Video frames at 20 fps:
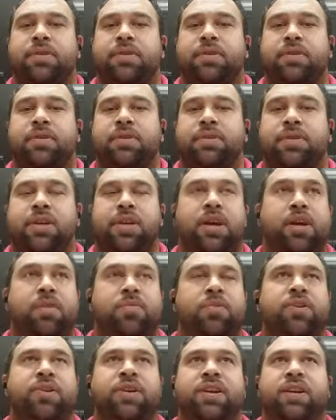I'm
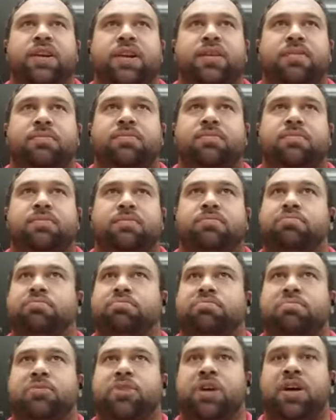looking at
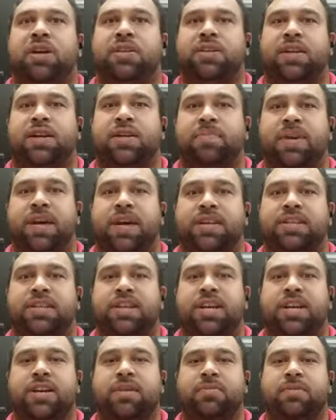guys like Paddy
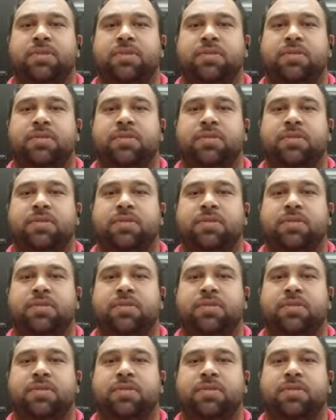James.